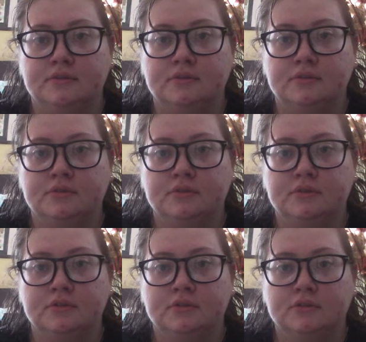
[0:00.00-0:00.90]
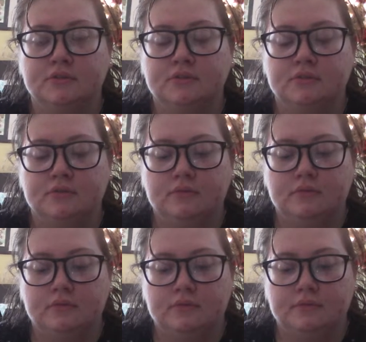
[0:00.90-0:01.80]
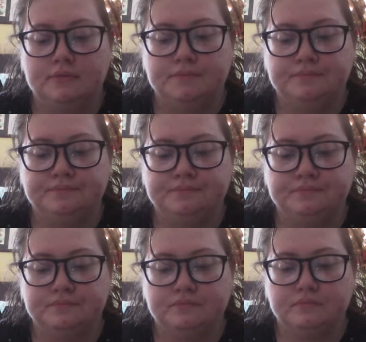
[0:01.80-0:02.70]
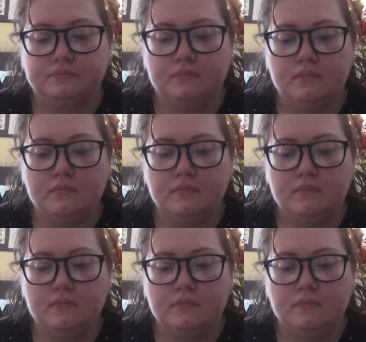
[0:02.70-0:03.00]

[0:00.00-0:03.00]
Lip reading: (no one is talking)